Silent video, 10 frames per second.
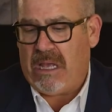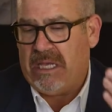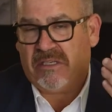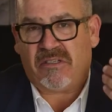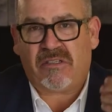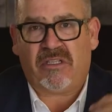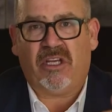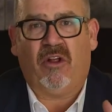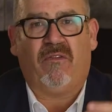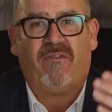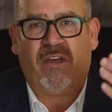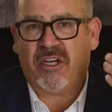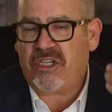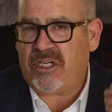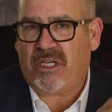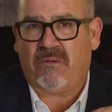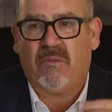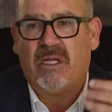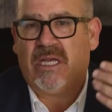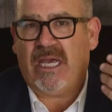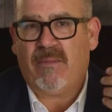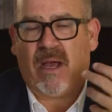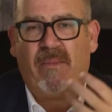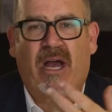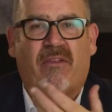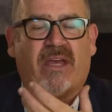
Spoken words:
is still finishing in my mouth.